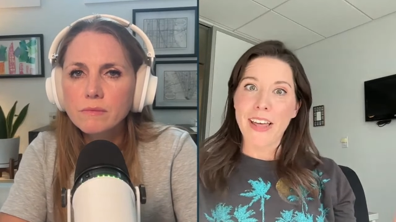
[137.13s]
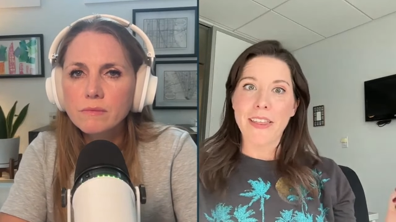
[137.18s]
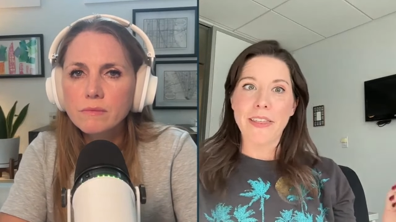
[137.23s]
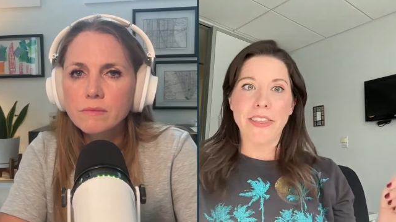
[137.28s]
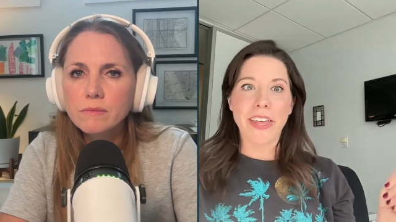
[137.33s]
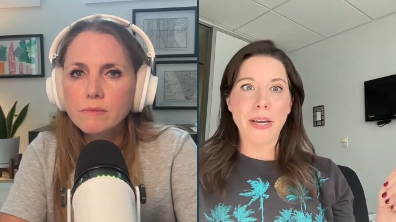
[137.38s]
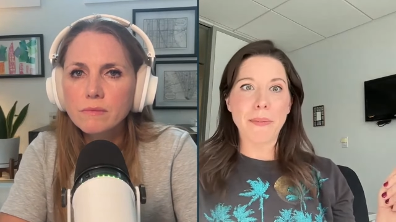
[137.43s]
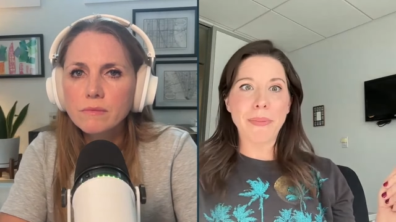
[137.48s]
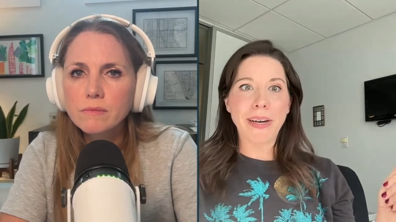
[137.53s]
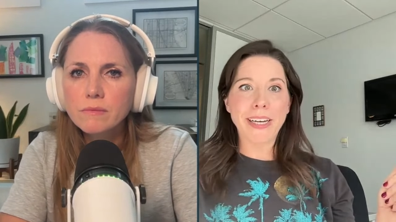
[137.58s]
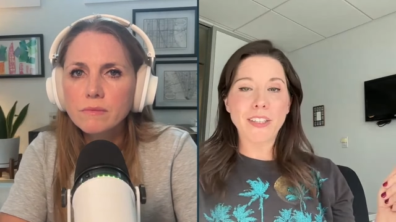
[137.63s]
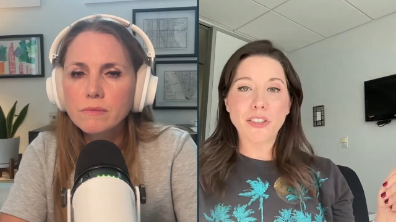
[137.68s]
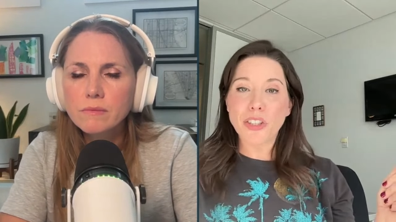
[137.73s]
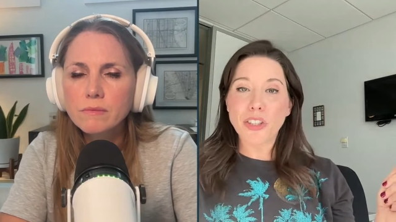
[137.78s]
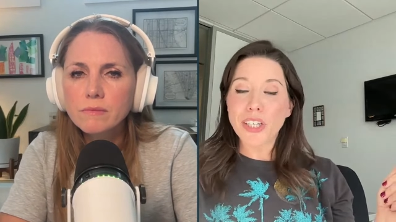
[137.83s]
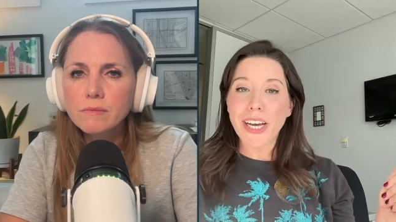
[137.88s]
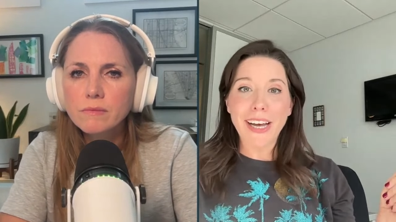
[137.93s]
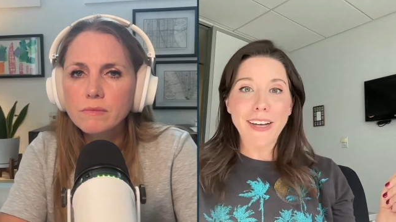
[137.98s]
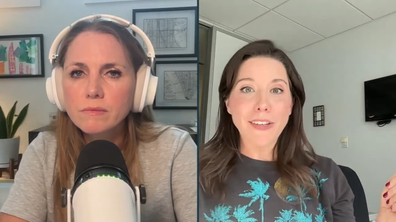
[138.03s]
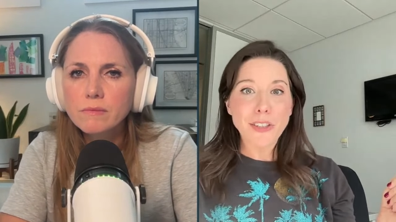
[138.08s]
Speaker 1: they might
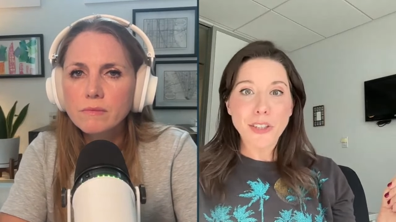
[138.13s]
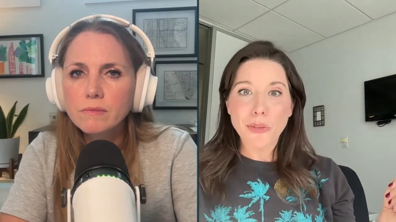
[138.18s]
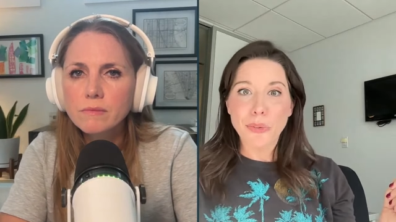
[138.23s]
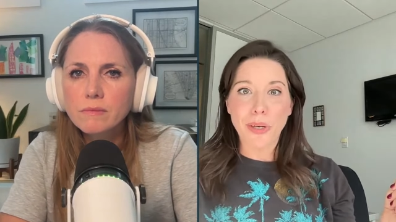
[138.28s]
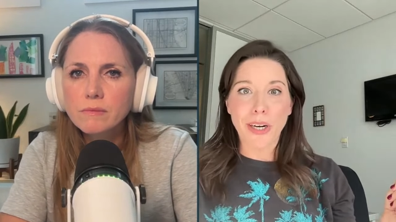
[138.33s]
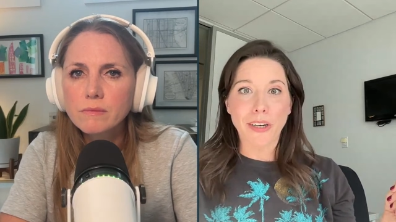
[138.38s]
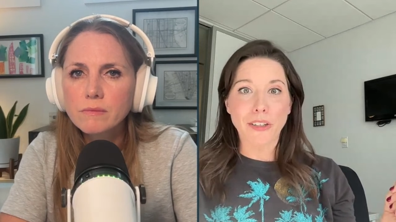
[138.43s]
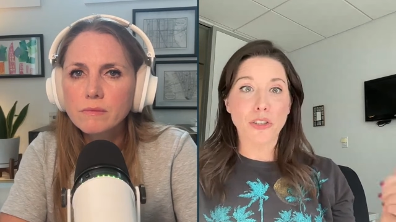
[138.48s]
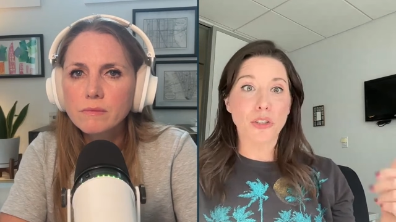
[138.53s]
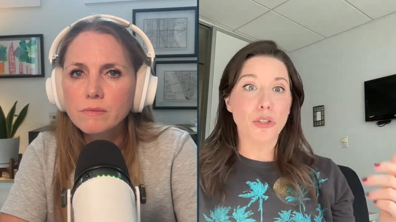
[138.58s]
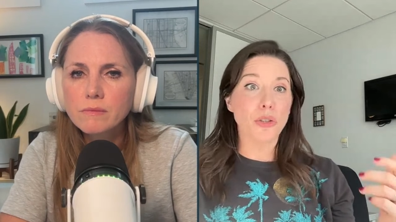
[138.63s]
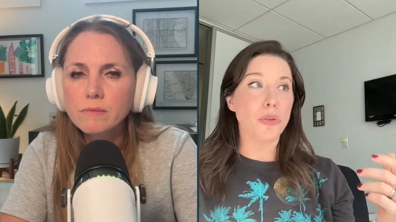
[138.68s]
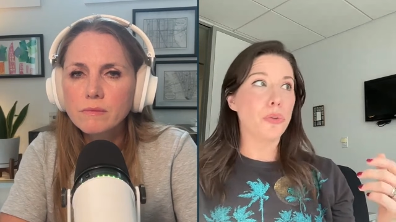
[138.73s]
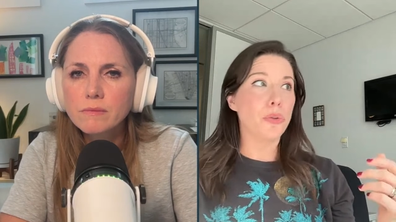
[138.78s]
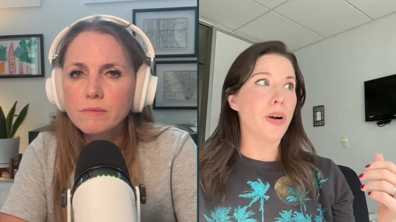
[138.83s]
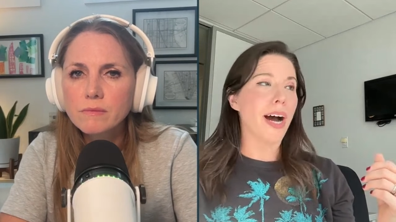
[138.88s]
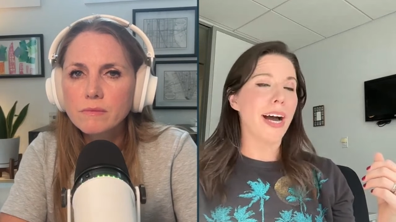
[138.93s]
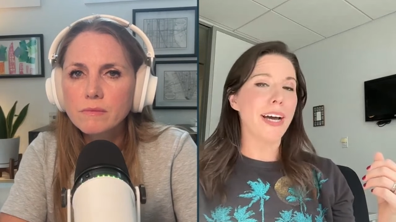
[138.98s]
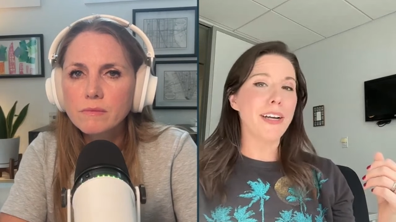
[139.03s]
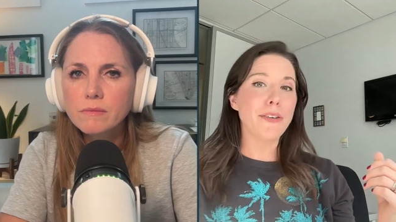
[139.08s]
look elsewhere
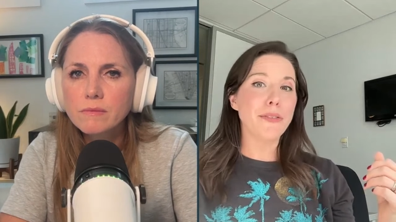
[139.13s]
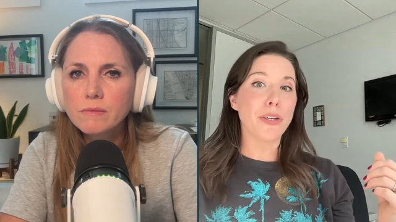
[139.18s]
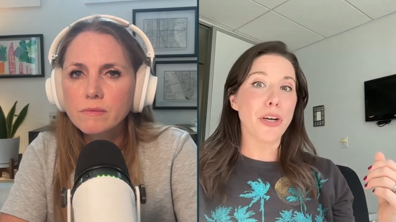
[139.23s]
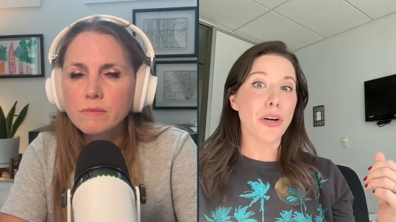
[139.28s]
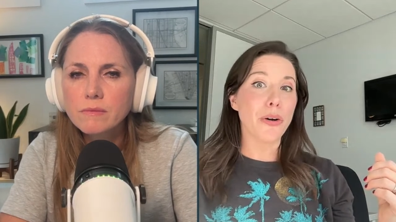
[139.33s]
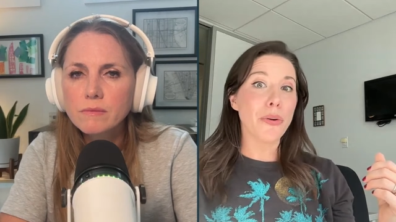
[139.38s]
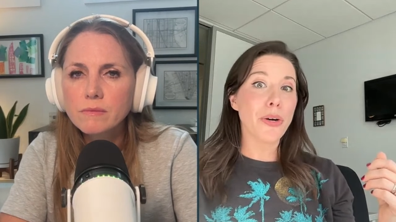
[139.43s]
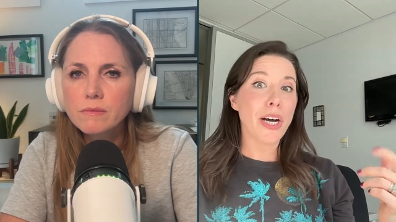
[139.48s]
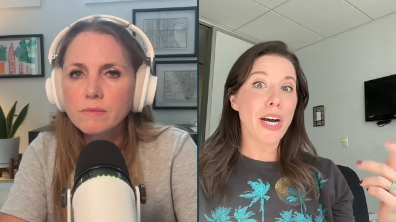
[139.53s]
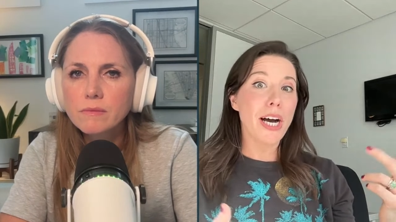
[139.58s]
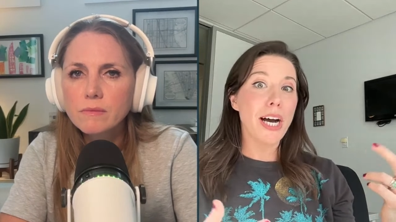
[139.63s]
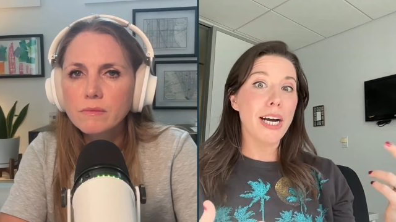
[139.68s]
to I don't know,